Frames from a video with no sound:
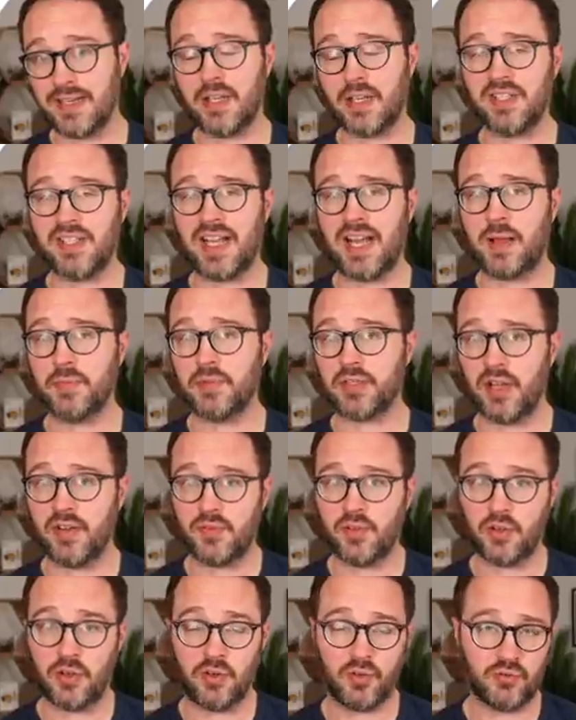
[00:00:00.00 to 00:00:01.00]
those apps. I've
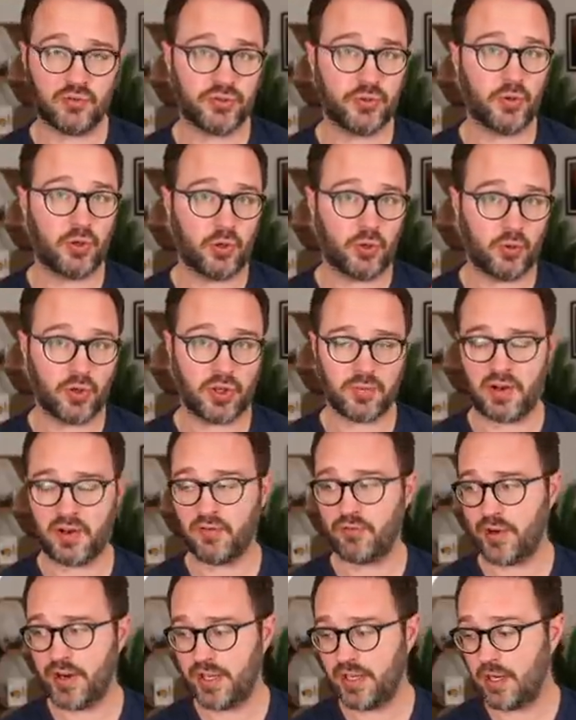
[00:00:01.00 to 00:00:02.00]
gone through all of them. I've
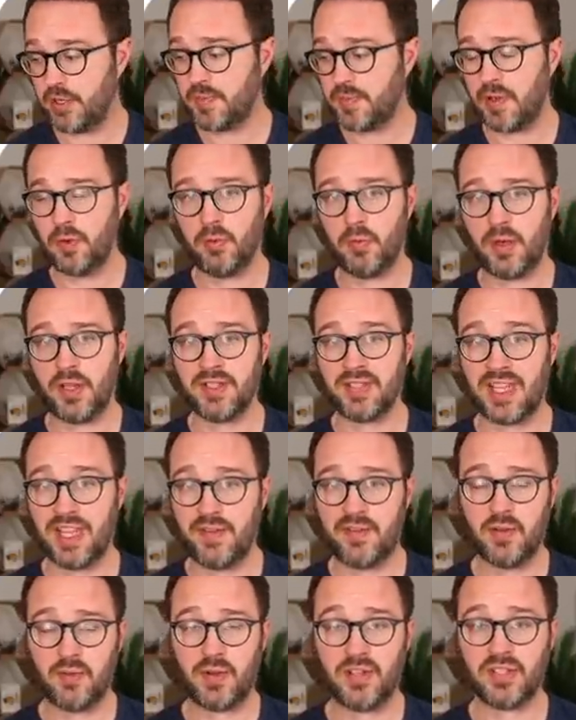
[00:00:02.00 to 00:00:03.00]
read loads about ones, even
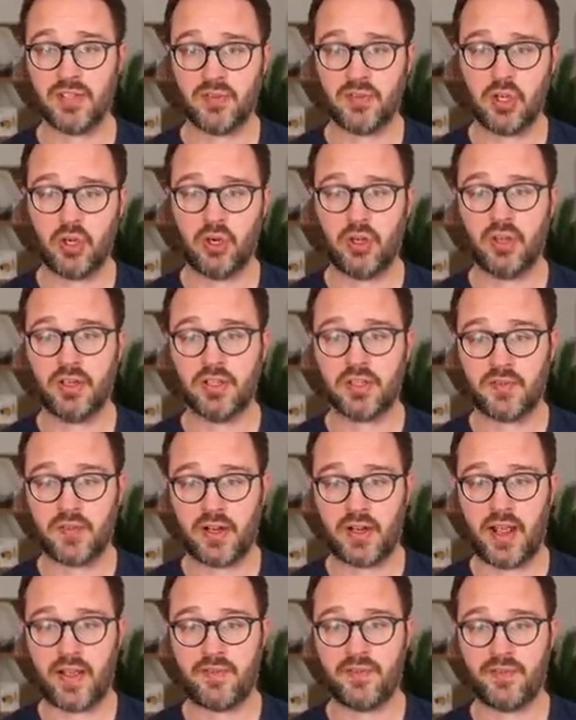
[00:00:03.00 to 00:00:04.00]
the ones I've got. So if I
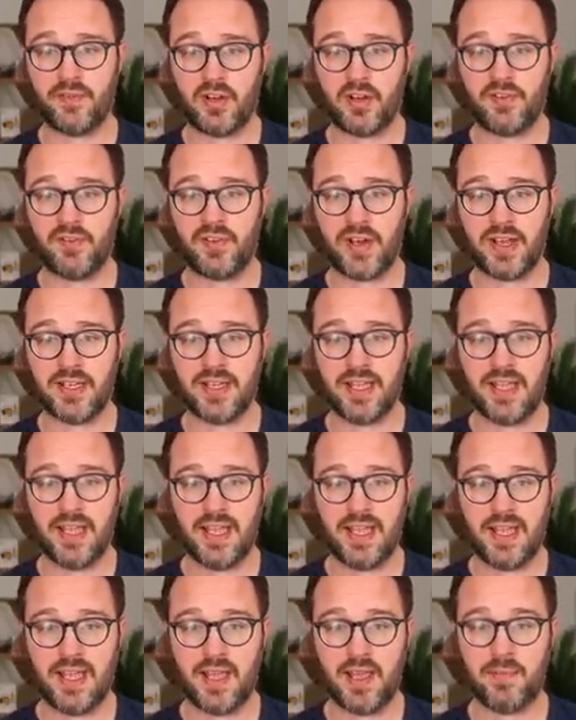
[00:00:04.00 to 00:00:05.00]
haven't, can't find it,
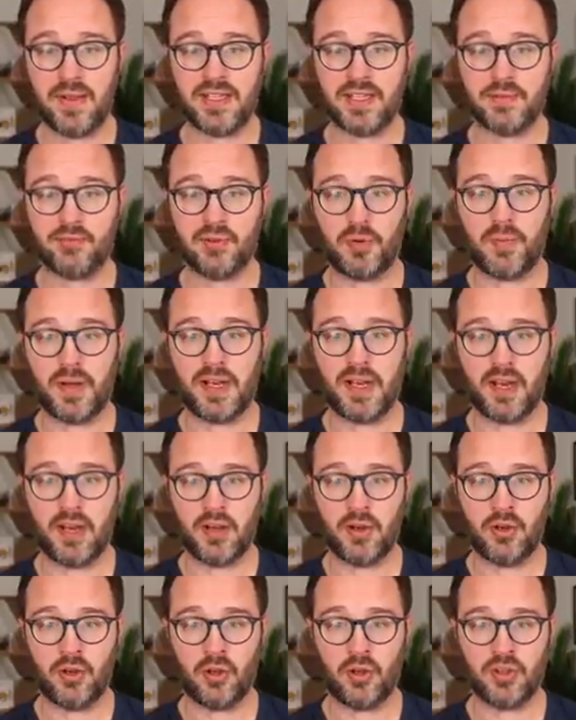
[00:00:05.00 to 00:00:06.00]
it means it's probably
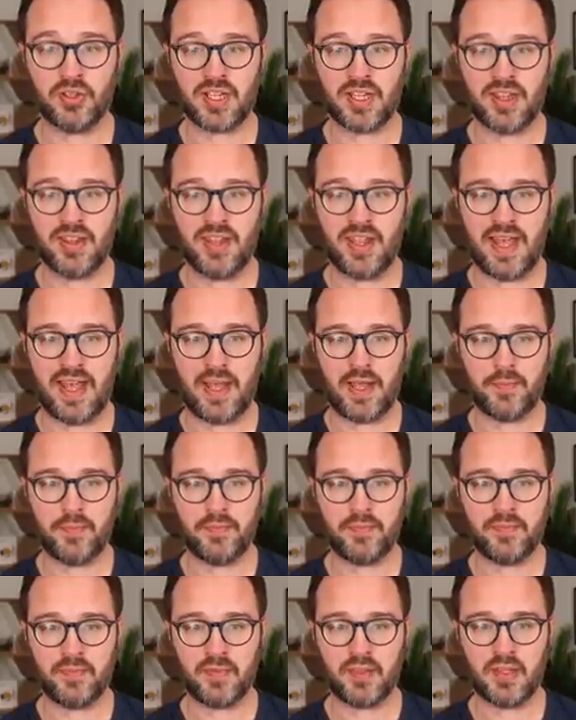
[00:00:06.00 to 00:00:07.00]
not there.
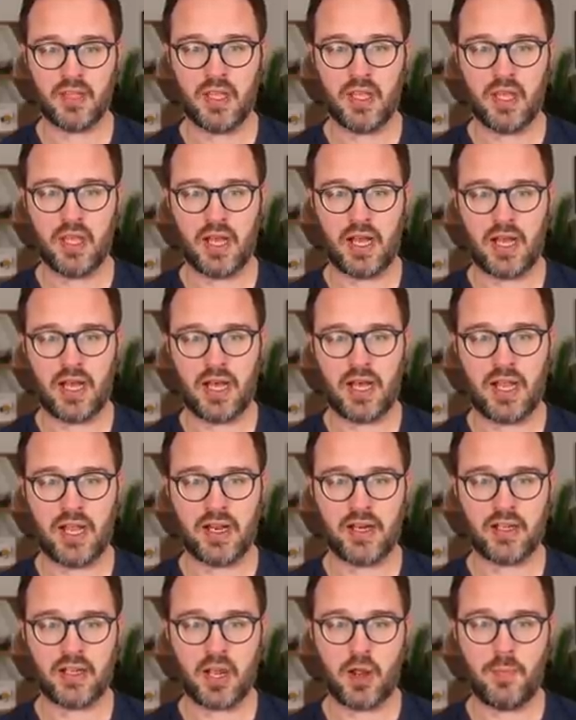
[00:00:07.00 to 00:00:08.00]
Uh,
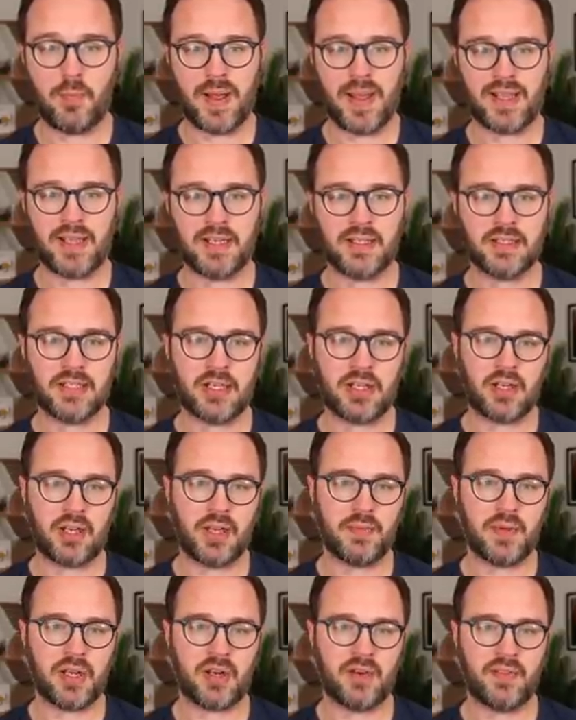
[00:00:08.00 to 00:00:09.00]
go back in time
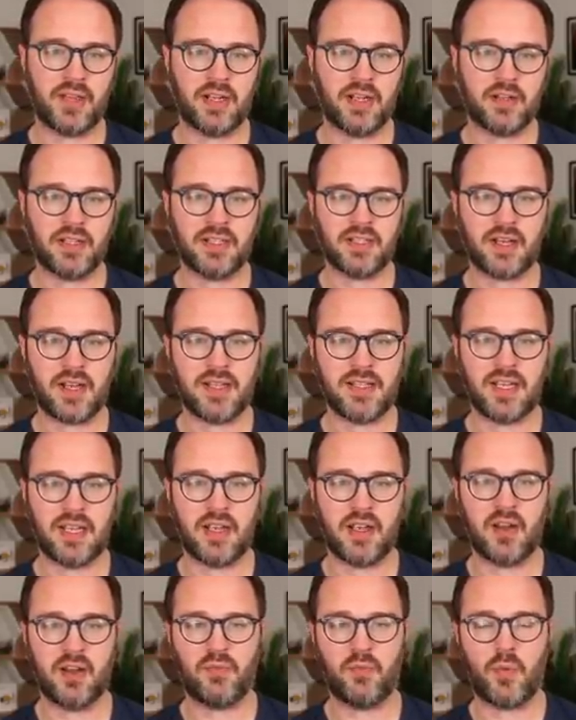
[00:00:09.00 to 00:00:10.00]
kind of thing. This
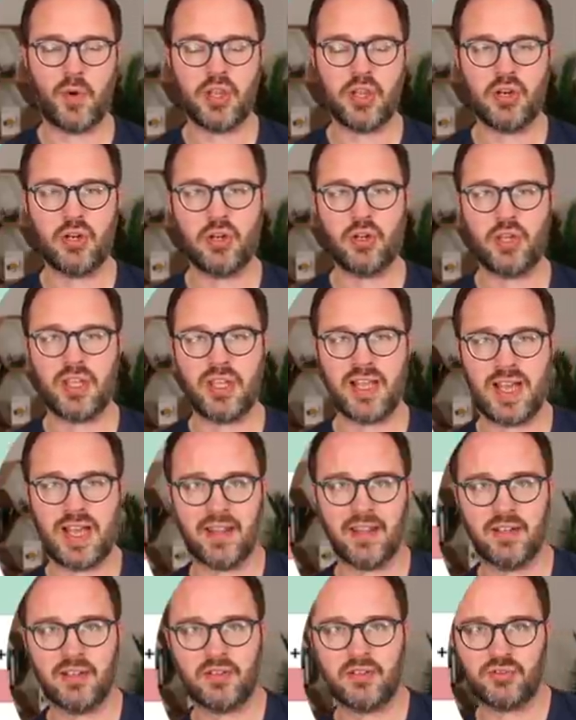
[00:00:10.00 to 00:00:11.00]
idea of when you're looking at
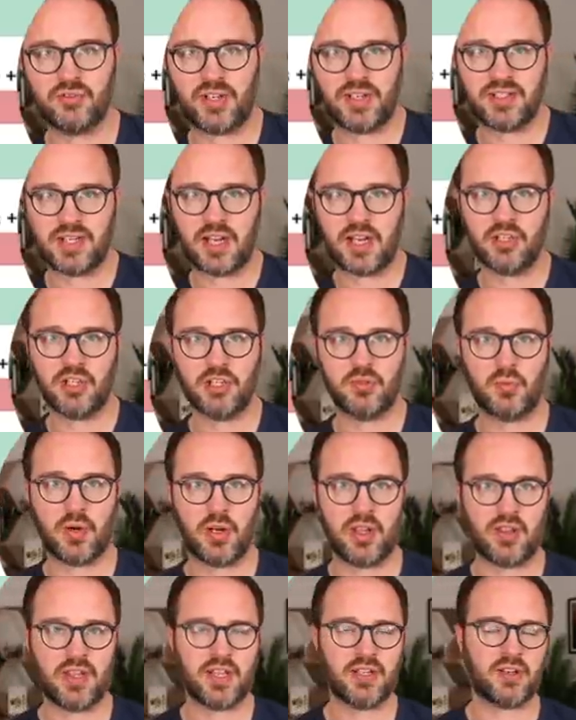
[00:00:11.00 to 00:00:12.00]
the transactions, one of the
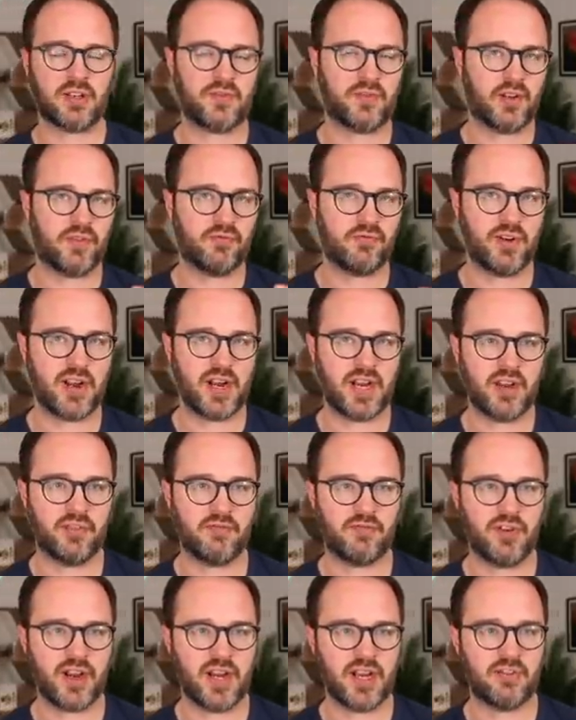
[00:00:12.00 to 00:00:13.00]
things I find really,
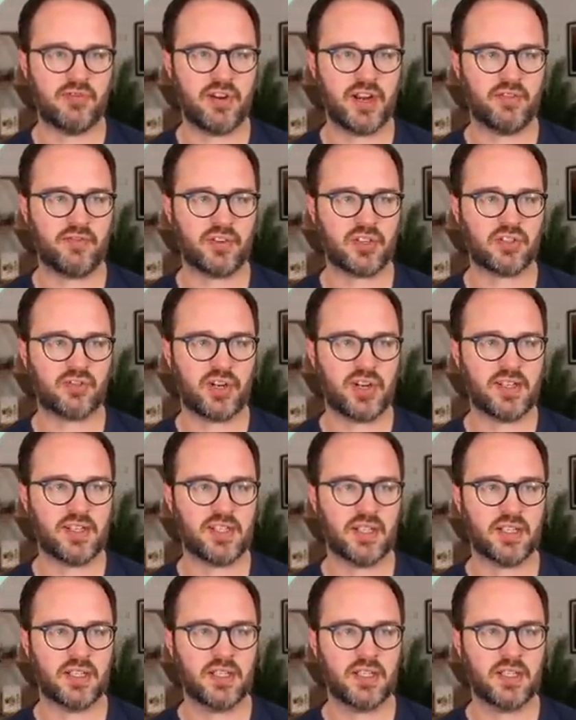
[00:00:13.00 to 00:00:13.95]
really, really frustrating